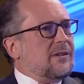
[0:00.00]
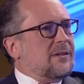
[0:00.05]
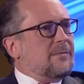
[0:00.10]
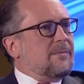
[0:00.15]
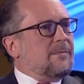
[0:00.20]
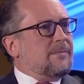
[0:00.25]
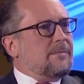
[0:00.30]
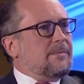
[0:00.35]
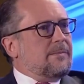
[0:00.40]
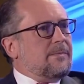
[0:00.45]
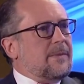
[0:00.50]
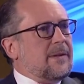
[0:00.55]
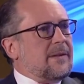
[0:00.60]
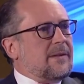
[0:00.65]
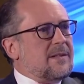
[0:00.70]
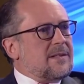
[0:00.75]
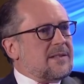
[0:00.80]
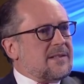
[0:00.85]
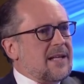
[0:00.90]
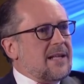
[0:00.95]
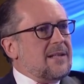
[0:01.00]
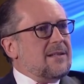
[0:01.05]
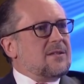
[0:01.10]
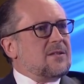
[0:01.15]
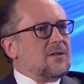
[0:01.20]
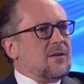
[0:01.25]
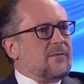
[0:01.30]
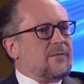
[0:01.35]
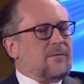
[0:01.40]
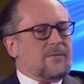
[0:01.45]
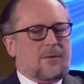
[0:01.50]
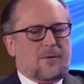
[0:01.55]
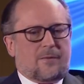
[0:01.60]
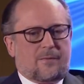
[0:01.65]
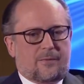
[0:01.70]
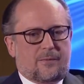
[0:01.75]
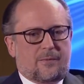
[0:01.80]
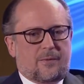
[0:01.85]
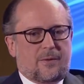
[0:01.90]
it, but the sense of